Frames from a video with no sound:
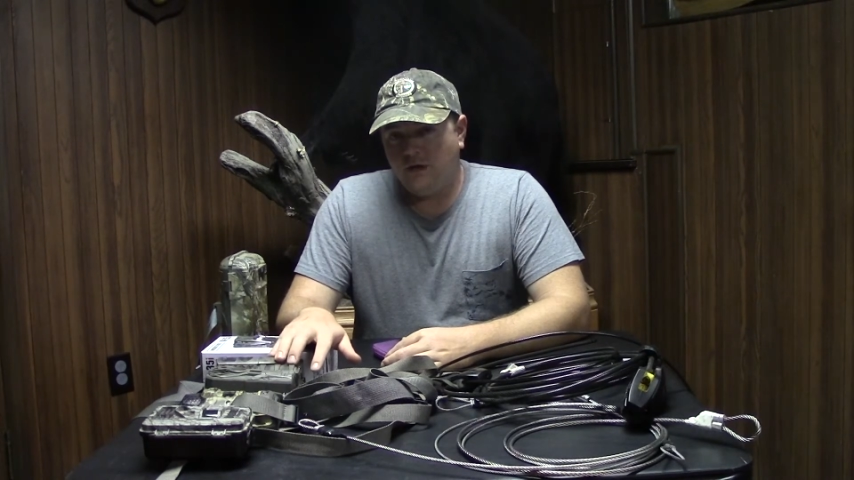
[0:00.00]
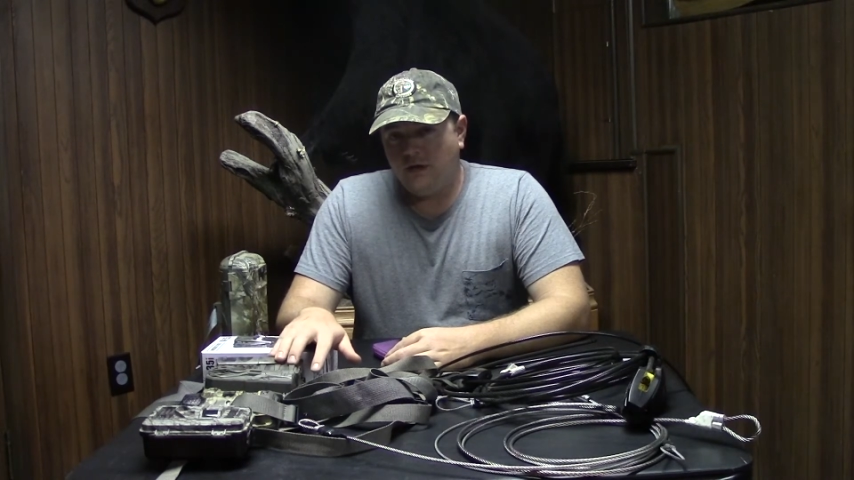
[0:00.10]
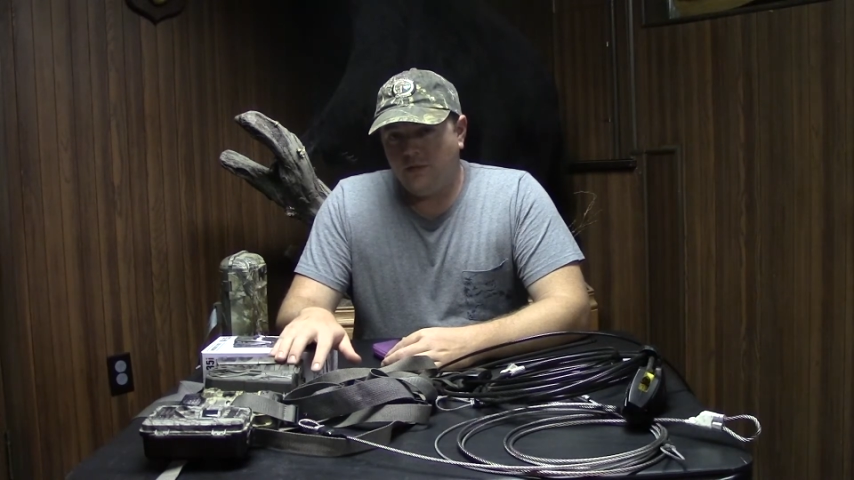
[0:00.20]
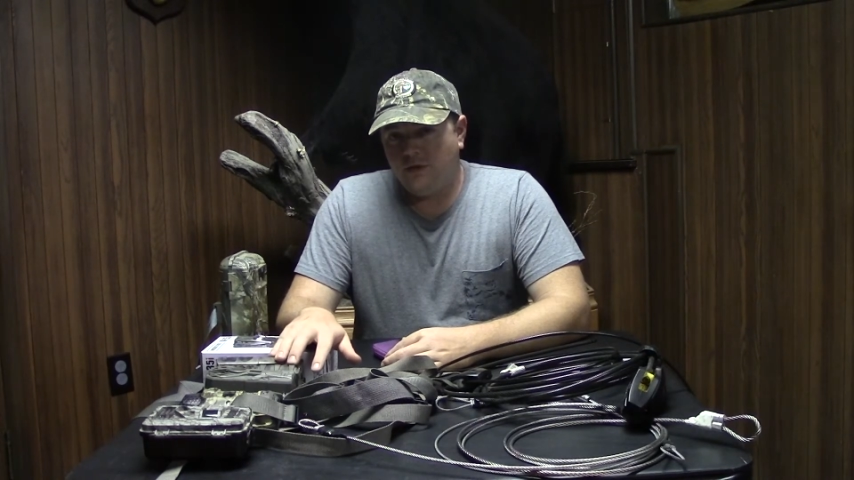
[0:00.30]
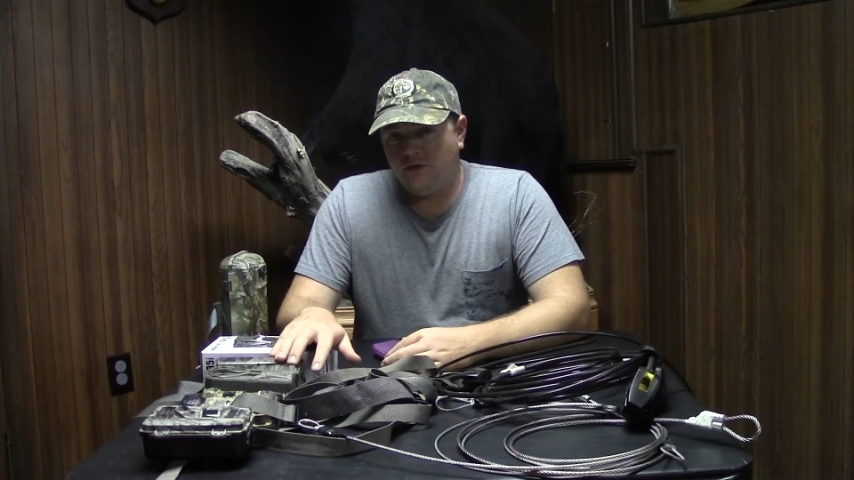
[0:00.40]

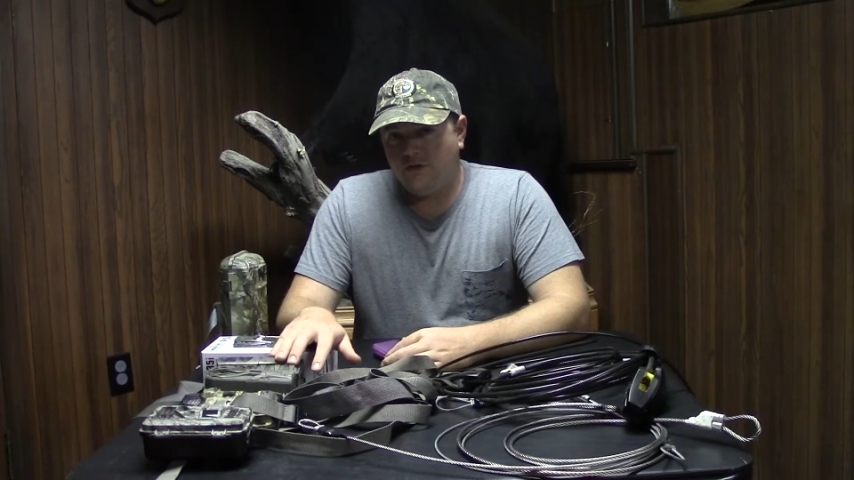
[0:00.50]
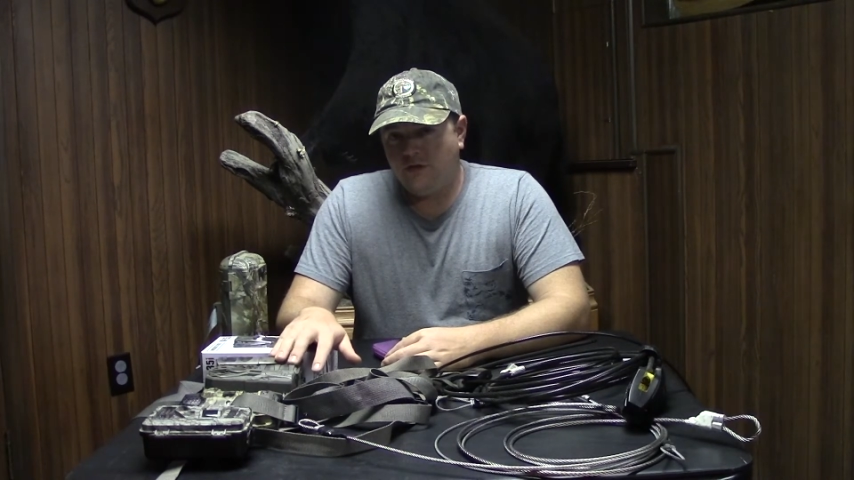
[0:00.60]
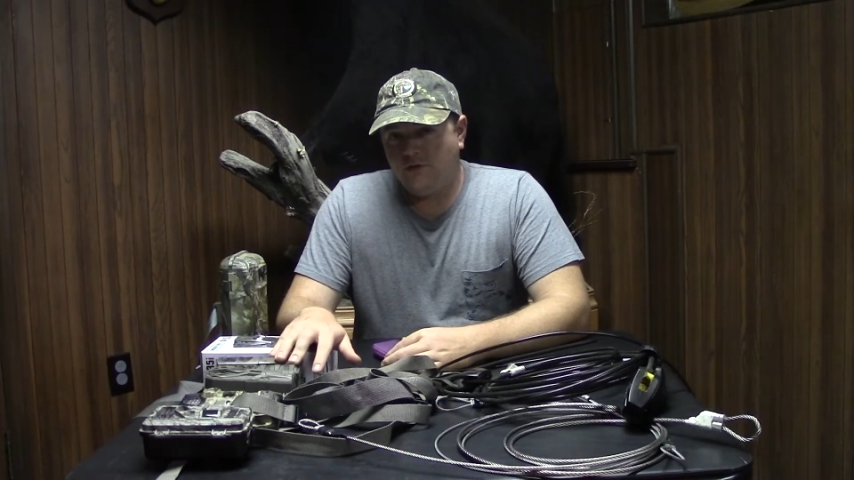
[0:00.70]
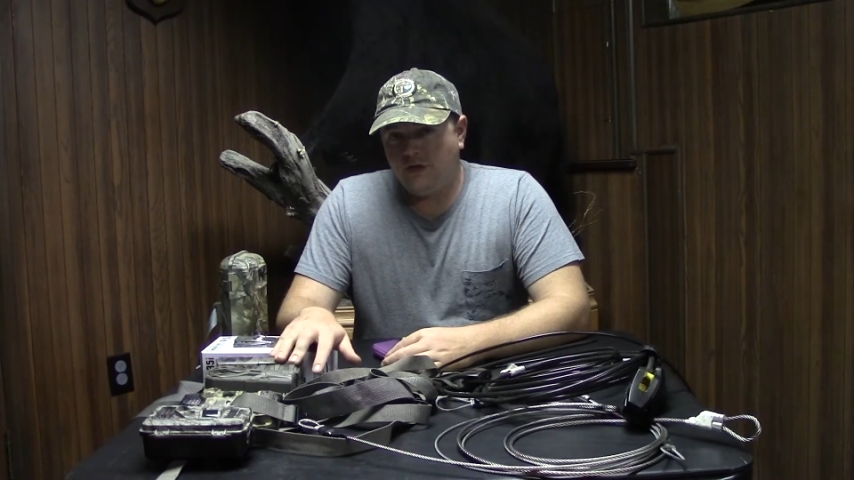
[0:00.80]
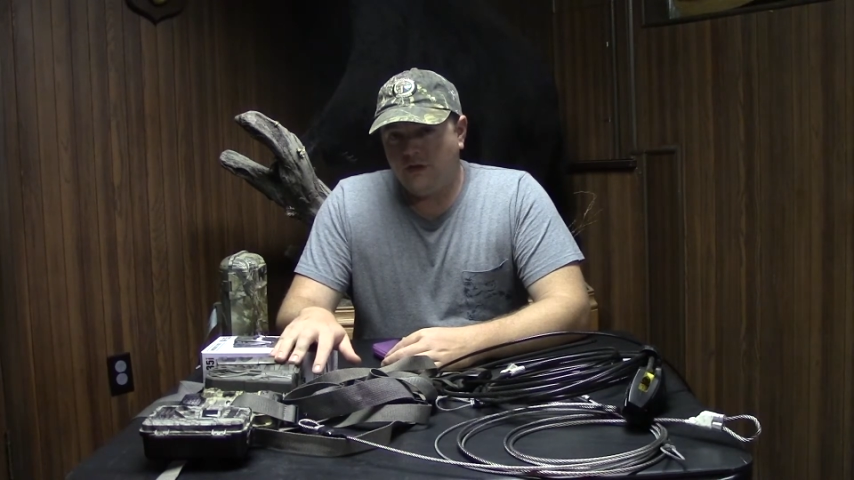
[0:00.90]
get a picture
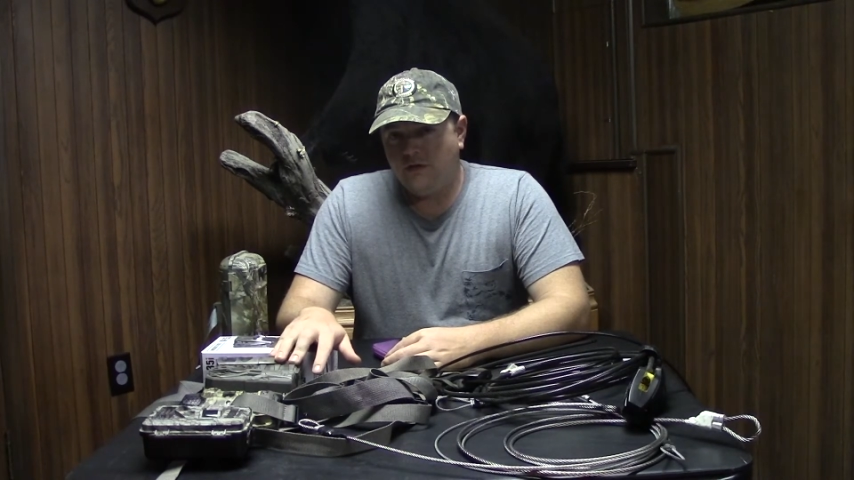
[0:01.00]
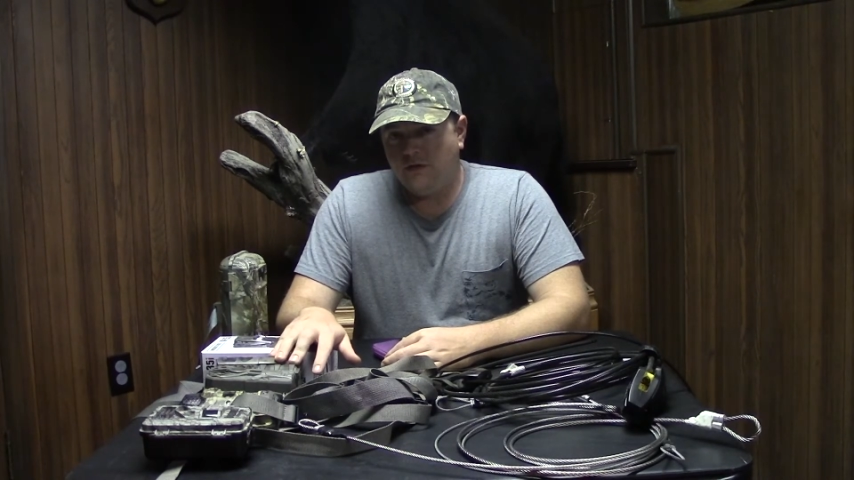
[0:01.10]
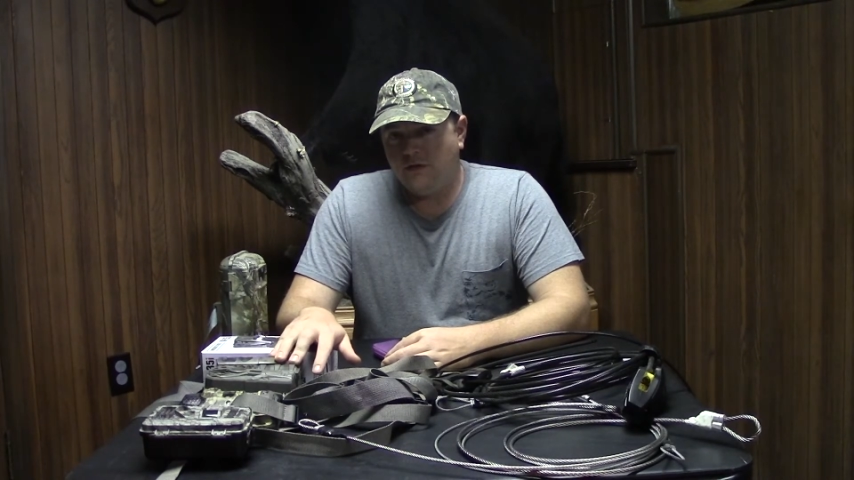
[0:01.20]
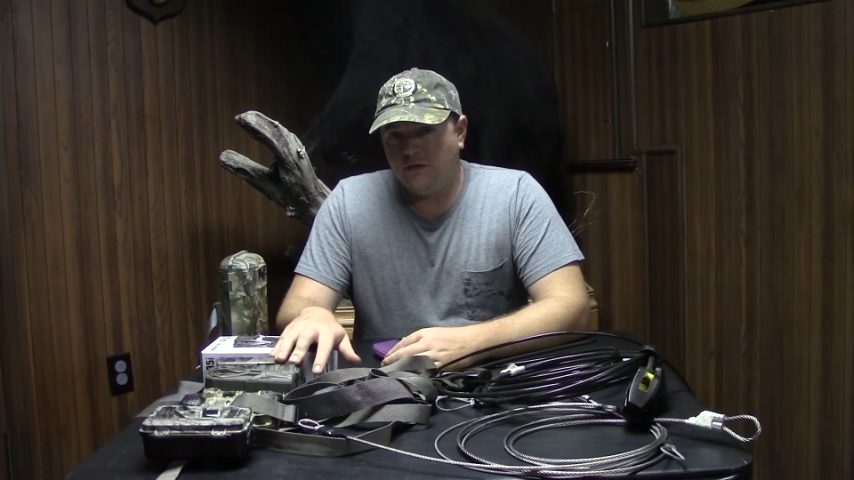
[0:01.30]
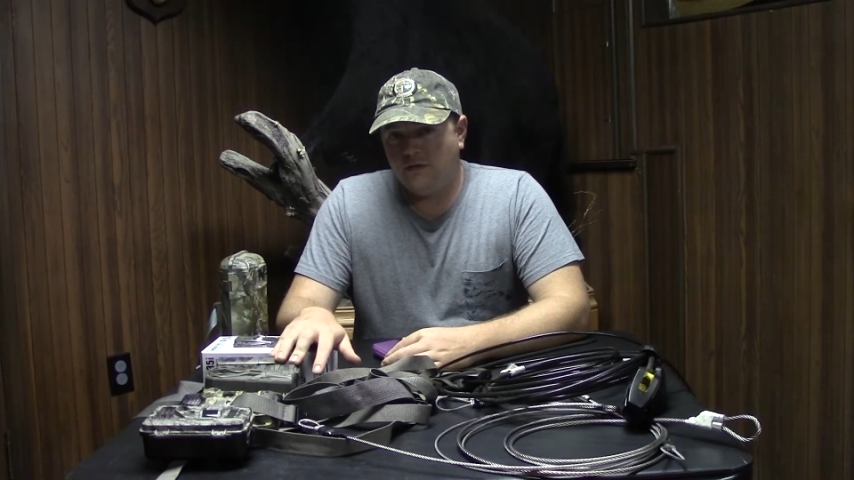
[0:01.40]
of a deer